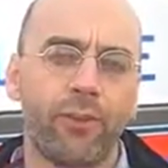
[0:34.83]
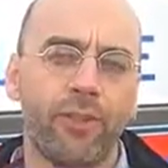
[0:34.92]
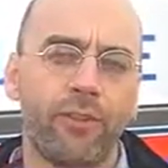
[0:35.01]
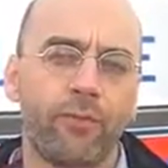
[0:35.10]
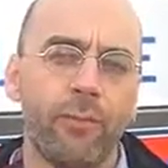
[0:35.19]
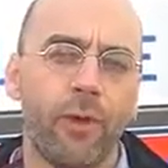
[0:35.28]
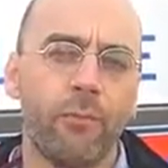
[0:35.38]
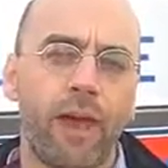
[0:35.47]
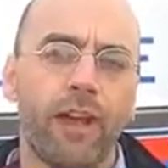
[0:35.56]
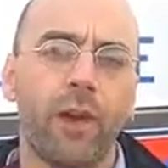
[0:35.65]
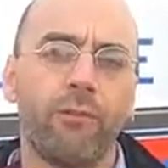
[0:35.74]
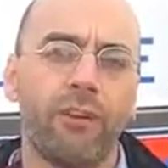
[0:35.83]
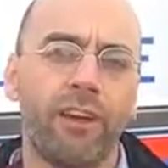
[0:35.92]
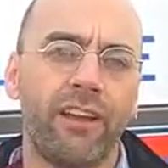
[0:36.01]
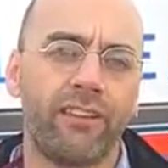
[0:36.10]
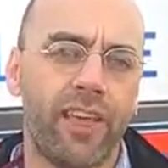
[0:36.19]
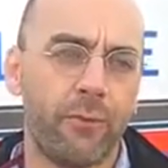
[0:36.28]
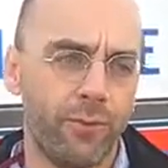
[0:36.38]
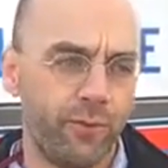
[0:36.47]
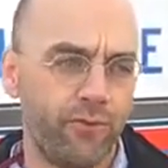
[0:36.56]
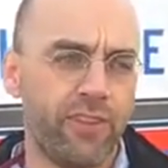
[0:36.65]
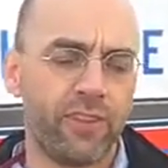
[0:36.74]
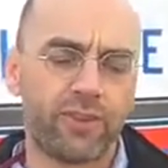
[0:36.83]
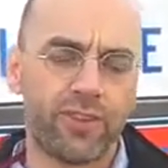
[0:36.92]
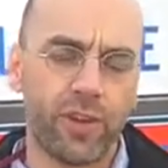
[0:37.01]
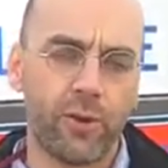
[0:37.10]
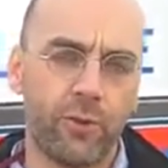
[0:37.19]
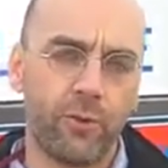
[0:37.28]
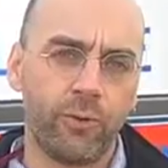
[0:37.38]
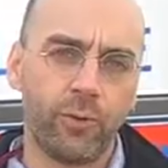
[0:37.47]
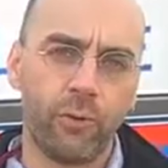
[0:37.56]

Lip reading: with Extreme Home Makeover is that when you see the show,